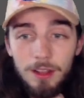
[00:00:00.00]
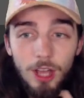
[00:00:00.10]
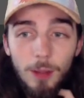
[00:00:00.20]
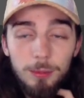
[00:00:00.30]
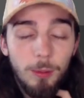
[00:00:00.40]
the
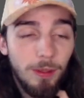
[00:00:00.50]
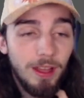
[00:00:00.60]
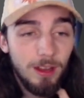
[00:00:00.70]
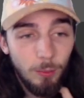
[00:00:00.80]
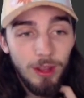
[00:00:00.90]
optimal play
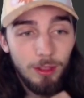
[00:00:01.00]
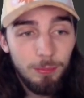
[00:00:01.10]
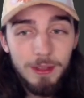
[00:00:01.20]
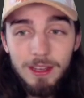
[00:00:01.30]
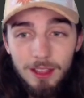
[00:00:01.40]
and the way to
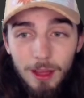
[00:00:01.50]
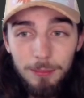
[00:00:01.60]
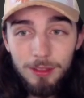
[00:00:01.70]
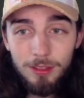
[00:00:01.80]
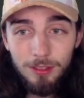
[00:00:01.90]
speed this up
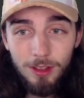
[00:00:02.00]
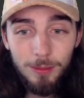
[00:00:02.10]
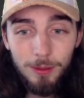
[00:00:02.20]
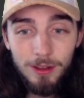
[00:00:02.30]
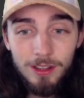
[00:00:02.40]
is to
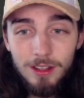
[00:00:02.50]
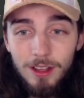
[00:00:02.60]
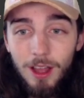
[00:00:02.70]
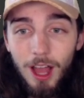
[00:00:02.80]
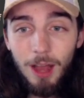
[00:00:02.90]
Sucker Punch.
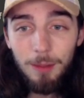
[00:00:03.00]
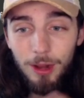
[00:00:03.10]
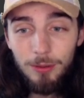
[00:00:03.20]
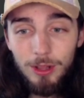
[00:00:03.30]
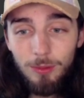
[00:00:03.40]
But
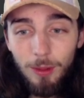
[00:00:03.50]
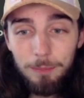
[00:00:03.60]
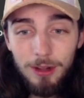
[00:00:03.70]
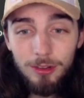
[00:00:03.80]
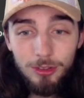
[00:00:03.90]
I really want
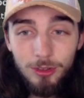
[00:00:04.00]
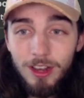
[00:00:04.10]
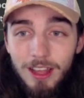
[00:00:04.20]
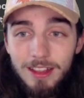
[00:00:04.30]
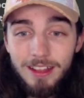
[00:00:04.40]
Barraskewda
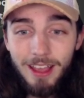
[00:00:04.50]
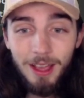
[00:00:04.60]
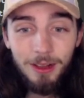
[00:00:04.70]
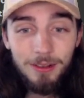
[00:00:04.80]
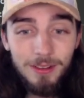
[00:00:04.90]
to get the
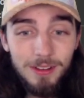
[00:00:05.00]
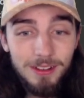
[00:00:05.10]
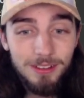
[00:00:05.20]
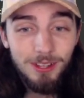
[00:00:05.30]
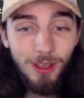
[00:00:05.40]
KO.
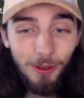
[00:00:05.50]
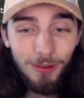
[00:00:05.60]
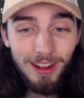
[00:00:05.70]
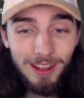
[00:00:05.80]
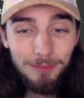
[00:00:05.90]
So
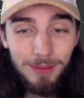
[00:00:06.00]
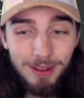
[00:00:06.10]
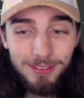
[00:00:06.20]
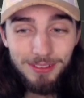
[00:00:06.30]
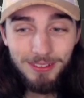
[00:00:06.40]
we're going to let
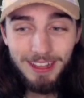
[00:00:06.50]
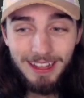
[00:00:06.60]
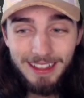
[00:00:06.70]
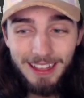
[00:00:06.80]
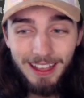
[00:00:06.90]
Barraskewda
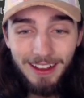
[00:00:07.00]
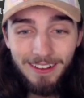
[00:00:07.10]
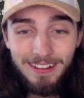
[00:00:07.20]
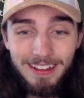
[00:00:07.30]
get the KO.